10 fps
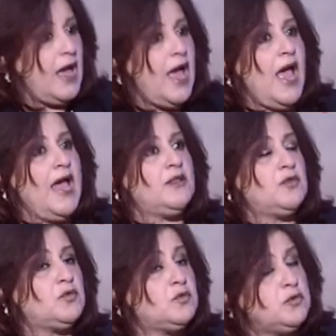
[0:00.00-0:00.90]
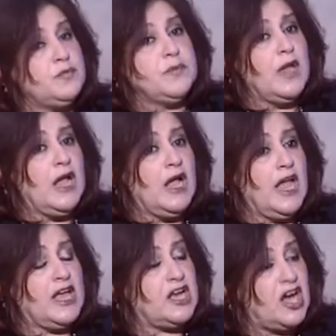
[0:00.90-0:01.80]
and to
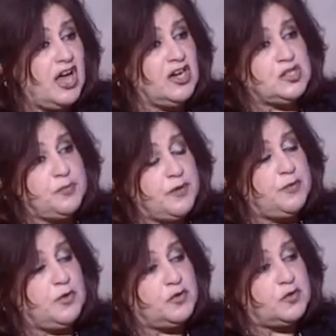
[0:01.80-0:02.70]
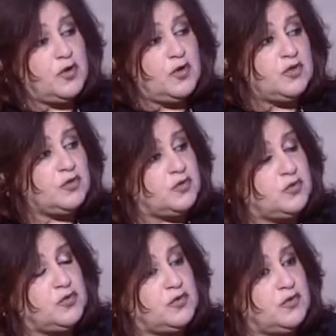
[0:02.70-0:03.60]
encourage people to go
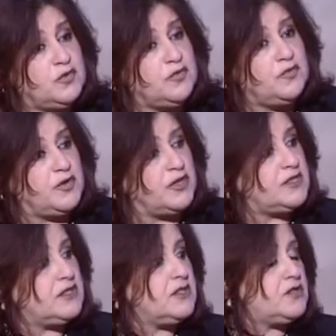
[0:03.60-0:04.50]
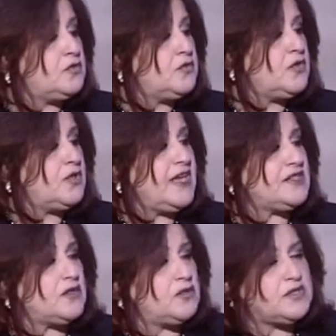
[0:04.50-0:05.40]
to, for instance, to the
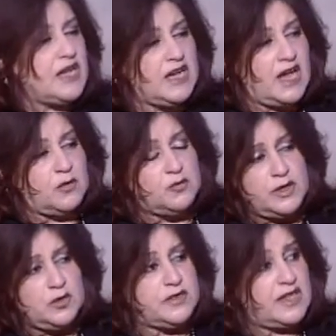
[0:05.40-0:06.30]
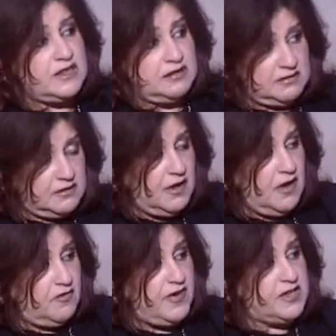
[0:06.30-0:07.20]
desert, to Sinai. We know that
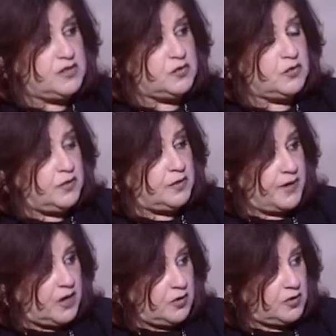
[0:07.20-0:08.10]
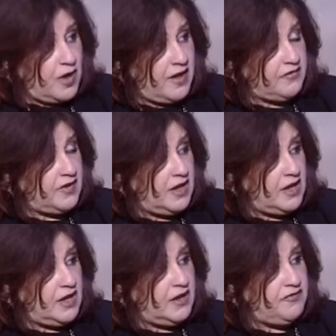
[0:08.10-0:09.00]
very soon we'll be going to have
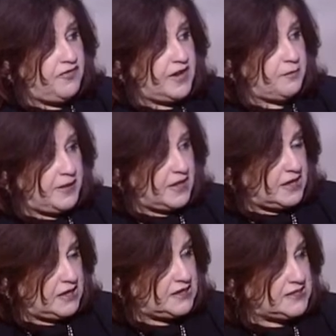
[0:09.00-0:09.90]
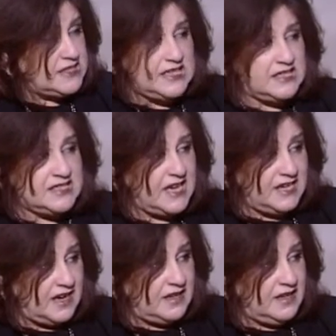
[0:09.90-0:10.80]
a very big city in
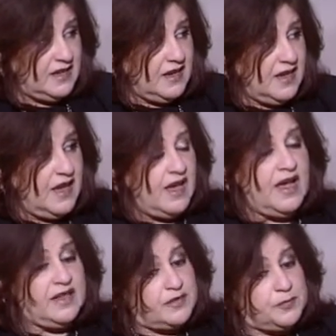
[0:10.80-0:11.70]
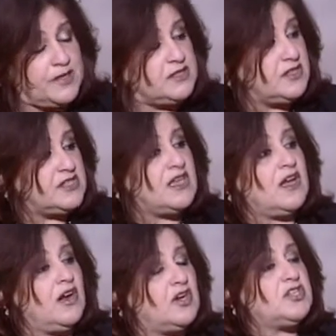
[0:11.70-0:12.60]
Sinai. And the president is
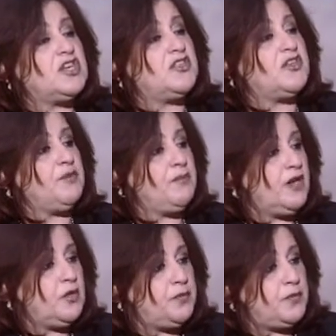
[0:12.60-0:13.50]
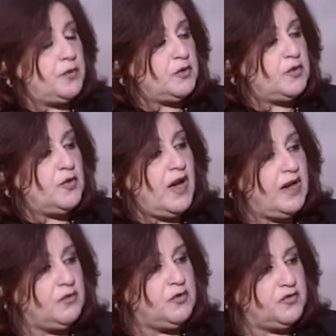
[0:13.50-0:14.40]
encouraging 3 million people to go and
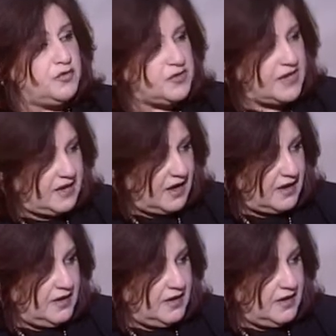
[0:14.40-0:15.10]
move to Sinai.